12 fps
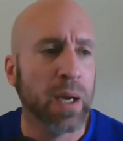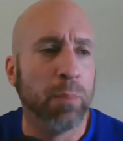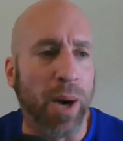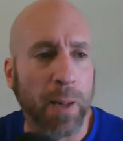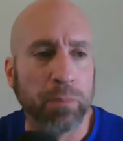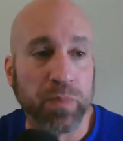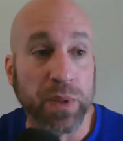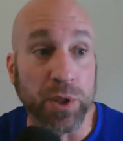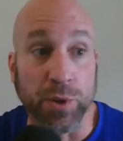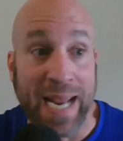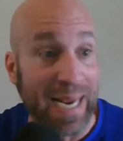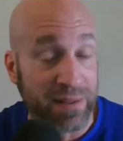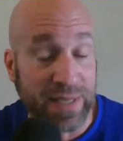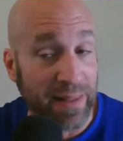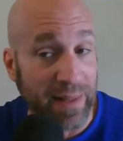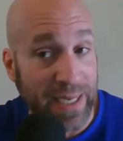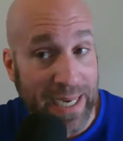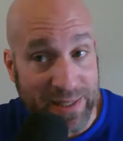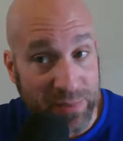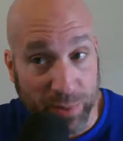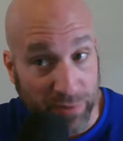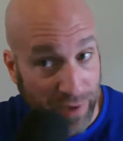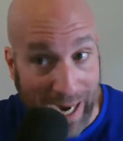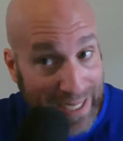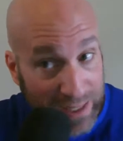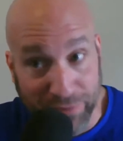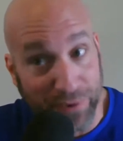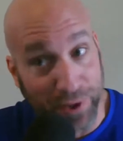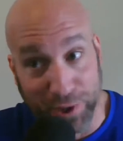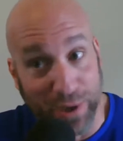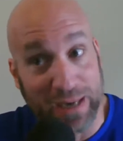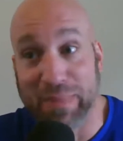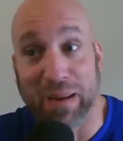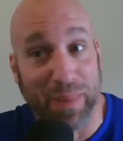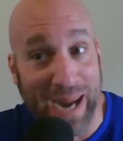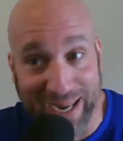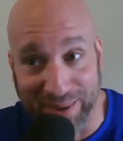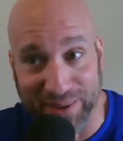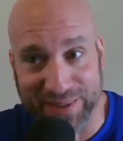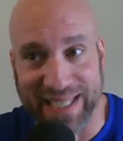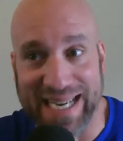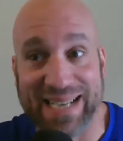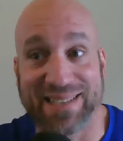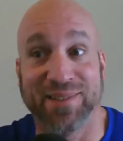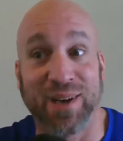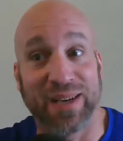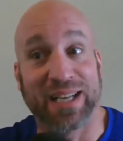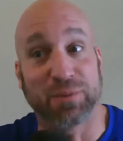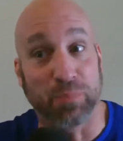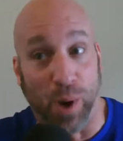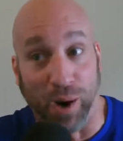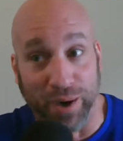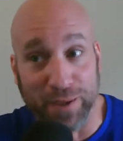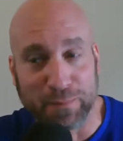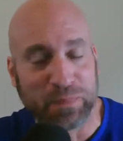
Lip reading: But you can't say that he hasn't provided for the Green Bay Packers, that he hasn't done his part.